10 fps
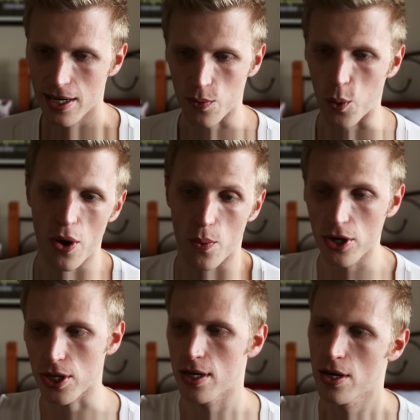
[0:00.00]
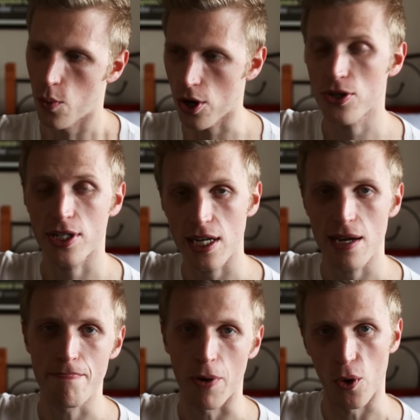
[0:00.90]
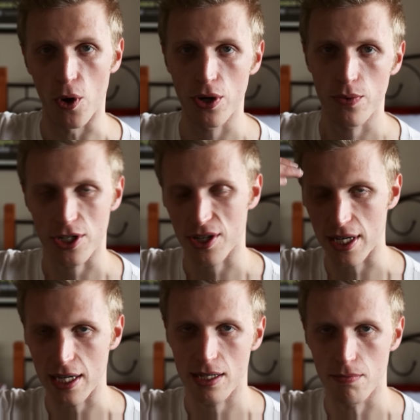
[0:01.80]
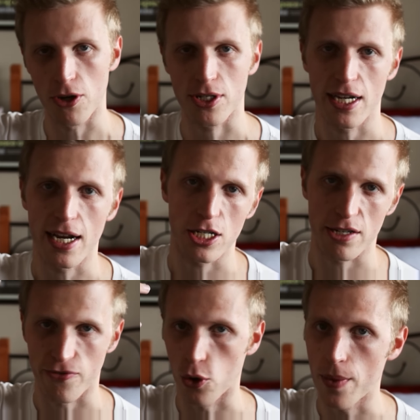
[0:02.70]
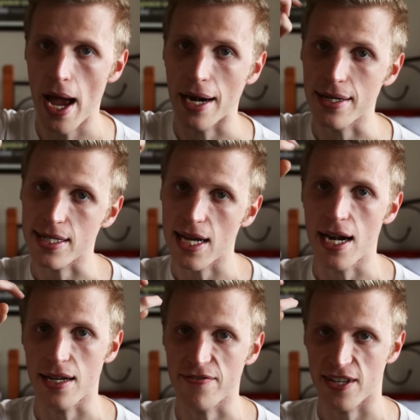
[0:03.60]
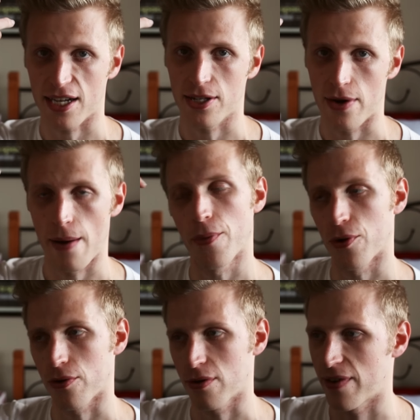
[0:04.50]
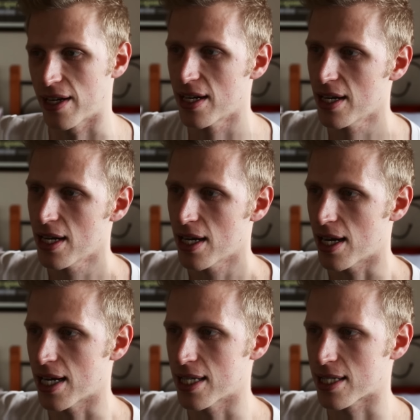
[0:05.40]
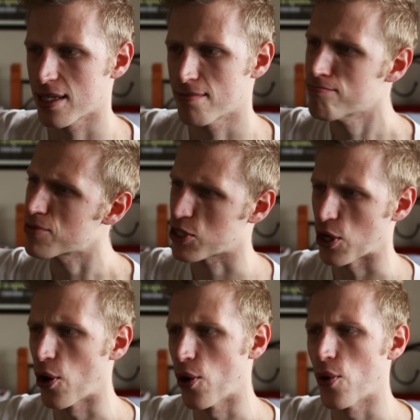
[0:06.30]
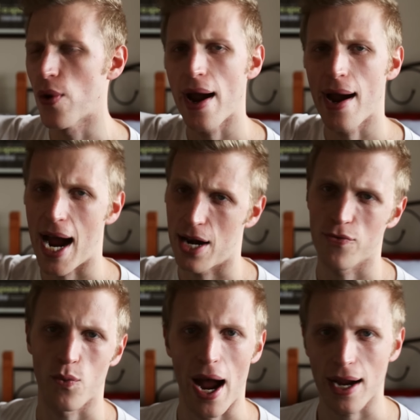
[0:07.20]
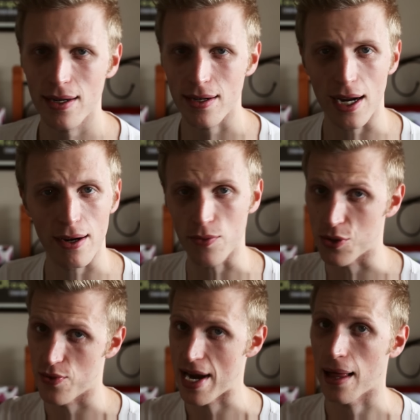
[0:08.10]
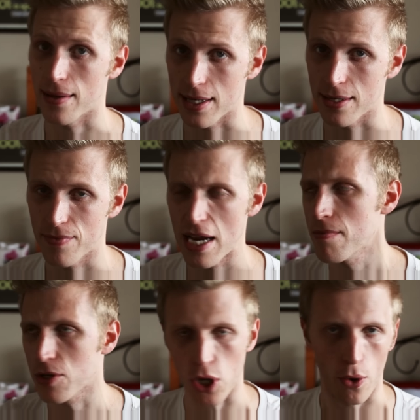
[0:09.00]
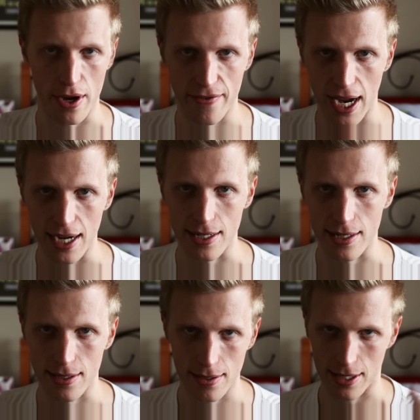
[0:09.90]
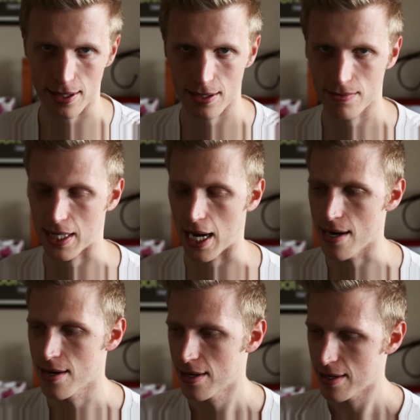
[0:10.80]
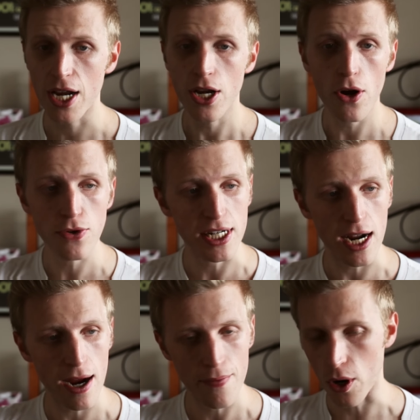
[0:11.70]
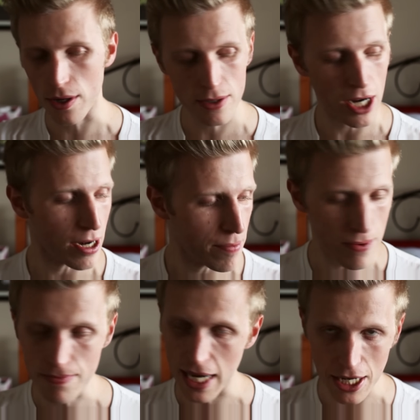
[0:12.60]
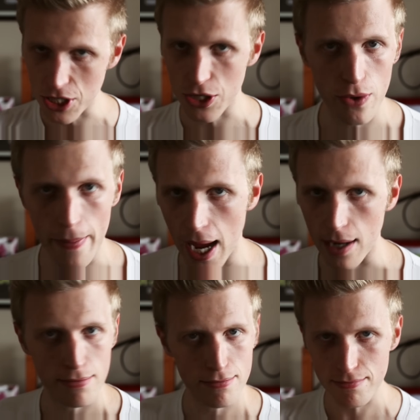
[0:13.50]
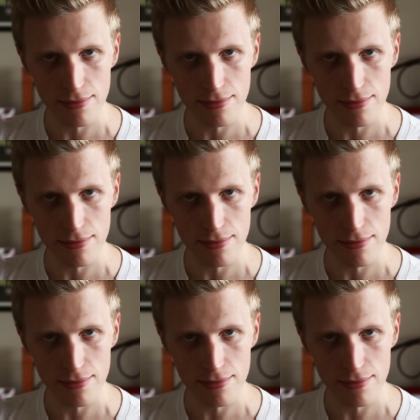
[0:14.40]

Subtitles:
what you see in porn, which I think is most teenagers form their understanding of sex around pornography, is so out of whack with reality in majority of cases, let's say. And no, today I'm not going to be teaching you about